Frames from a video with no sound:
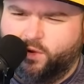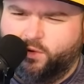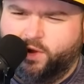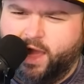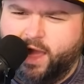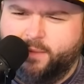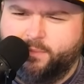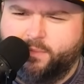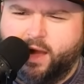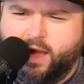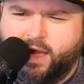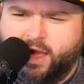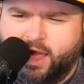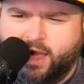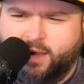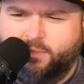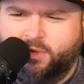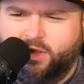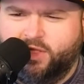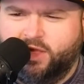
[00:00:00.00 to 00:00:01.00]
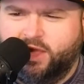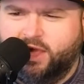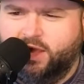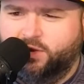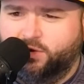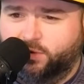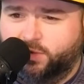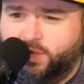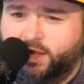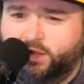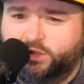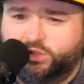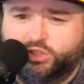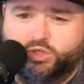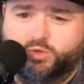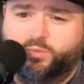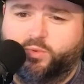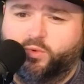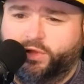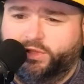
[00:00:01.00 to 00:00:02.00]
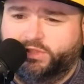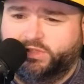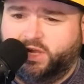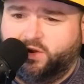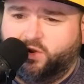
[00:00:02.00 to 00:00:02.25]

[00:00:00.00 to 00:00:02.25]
at Miami. The Heat are laying 2 points